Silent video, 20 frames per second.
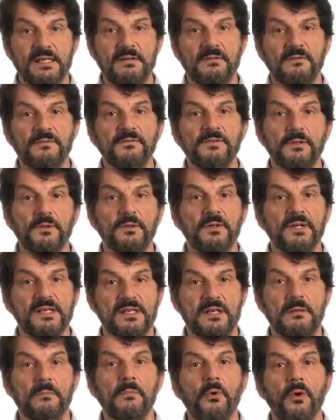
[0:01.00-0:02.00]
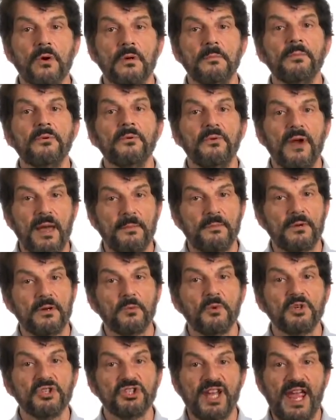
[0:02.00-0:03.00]
of a fluid is an important parameter
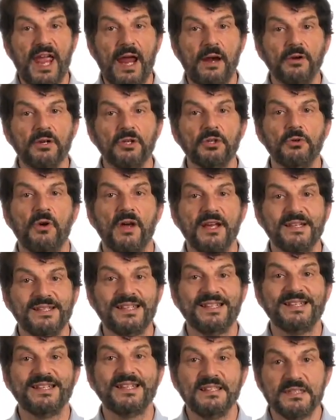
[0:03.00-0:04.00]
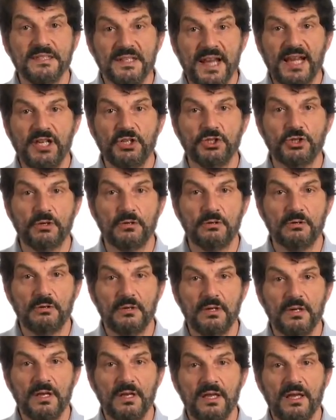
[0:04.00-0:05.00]
which characterizes its nature.
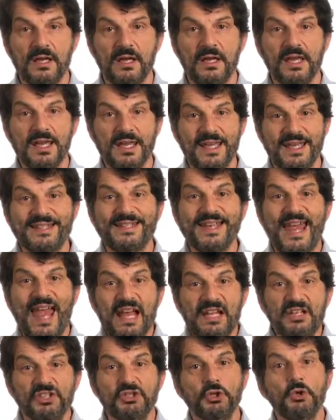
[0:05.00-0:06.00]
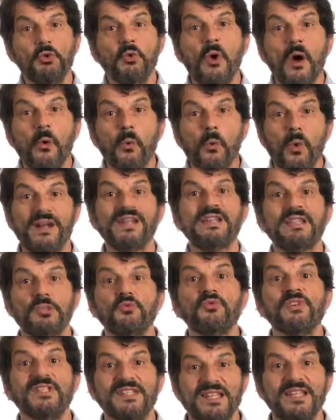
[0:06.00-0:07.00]
It tells you what its
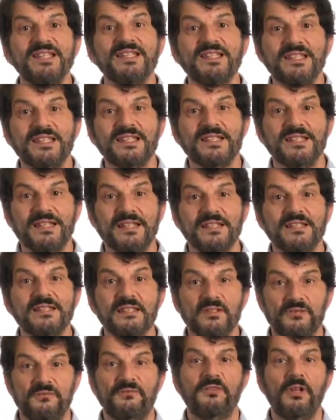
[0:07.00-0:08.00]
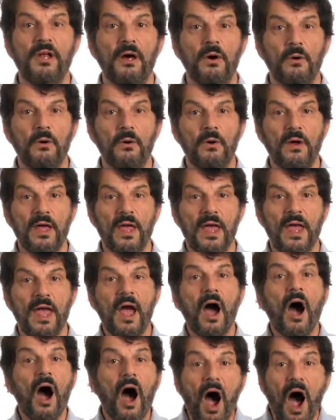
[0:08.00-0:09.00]
resistance is to flow.
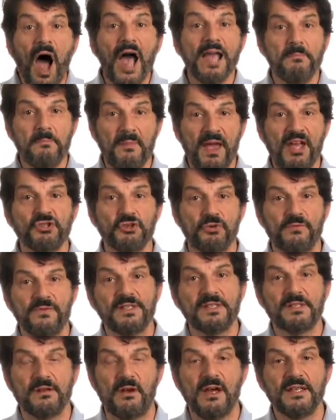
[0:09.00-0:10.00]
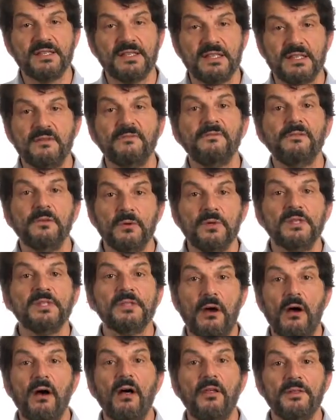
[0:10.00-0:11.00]
I measure viscosity of fluids
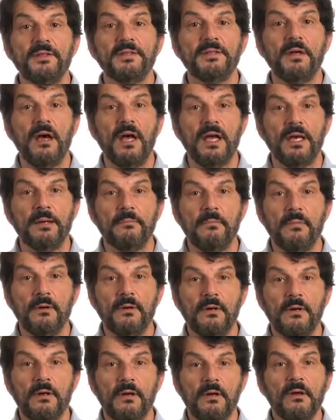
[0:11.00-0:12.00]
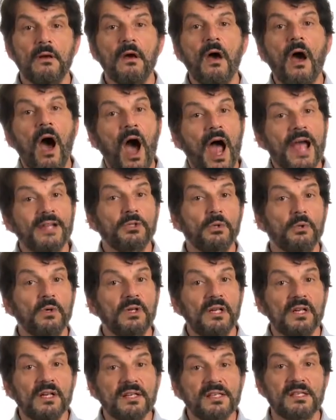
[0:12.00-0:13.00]
all the time. I do it
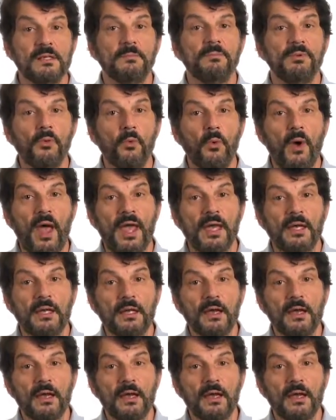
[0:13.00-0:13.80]
in a simple way.